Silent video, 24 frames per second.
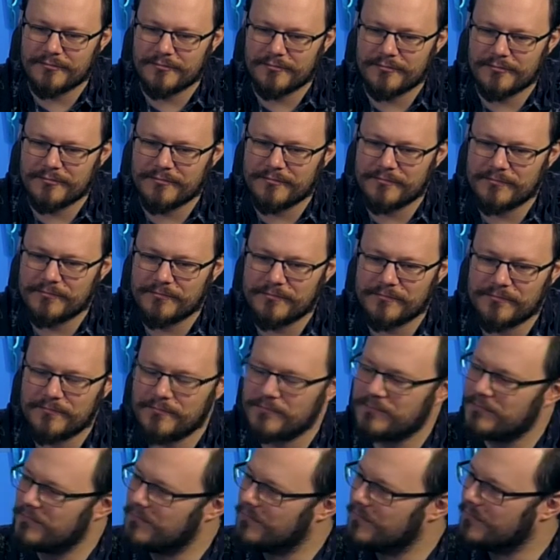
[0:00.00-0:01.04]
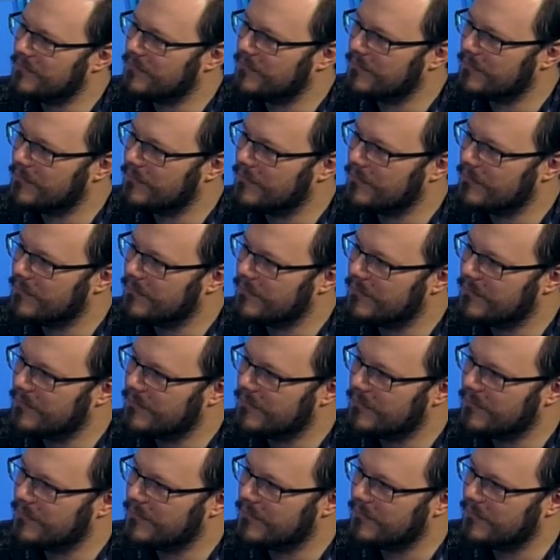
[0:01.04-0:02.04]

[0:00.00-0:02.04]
(silent)